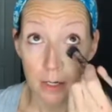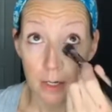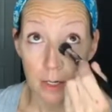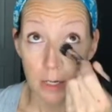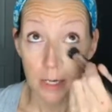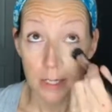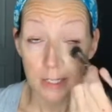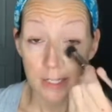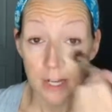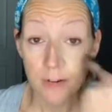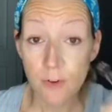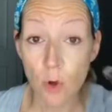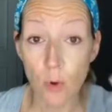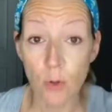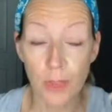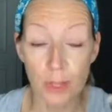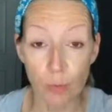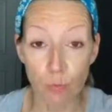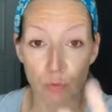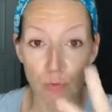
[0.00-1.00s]
Instead of going
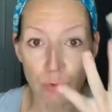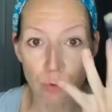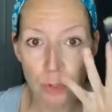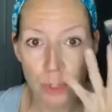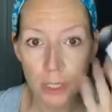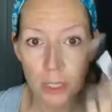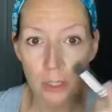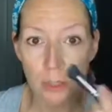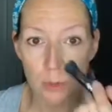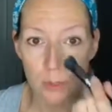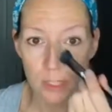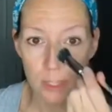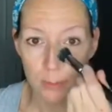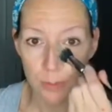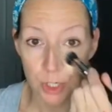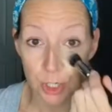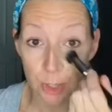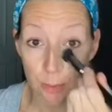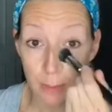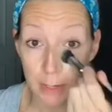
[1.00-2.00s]
like really close up to
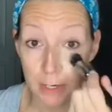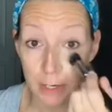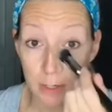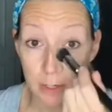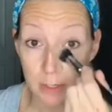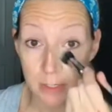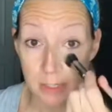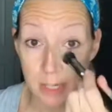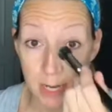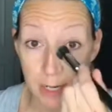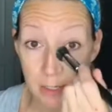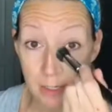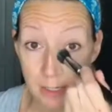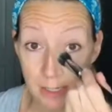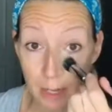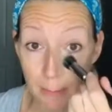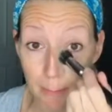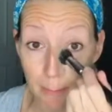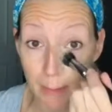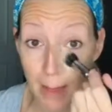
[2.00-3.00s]
your mirrors, take a
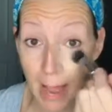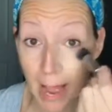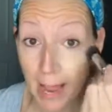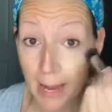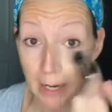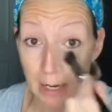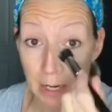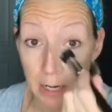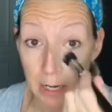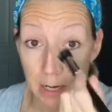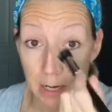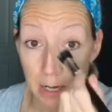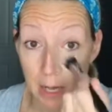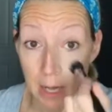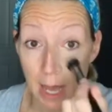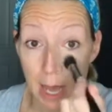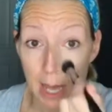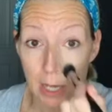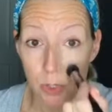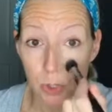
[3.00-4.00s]
step back
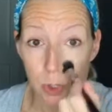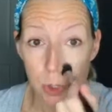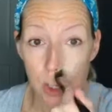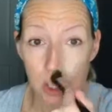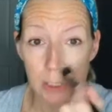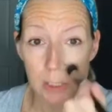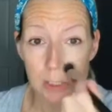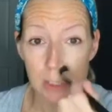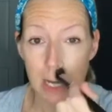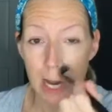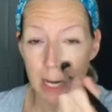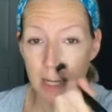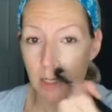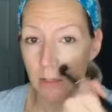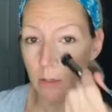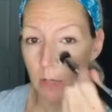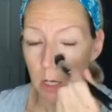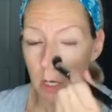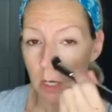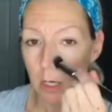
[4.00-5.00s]
and just kind of,
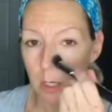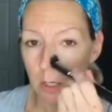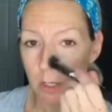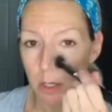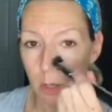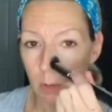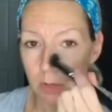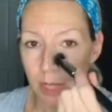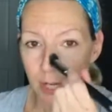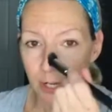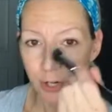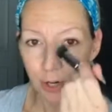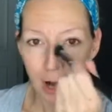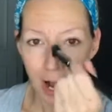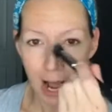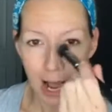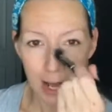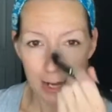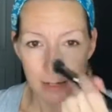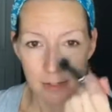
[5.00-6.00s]
you know, let your
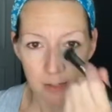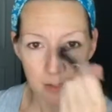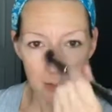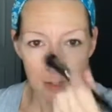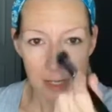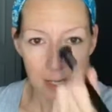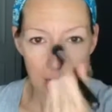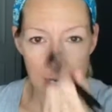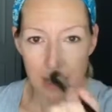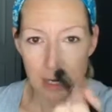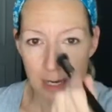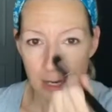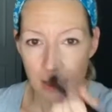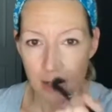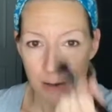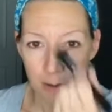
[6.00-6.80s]
eyes see,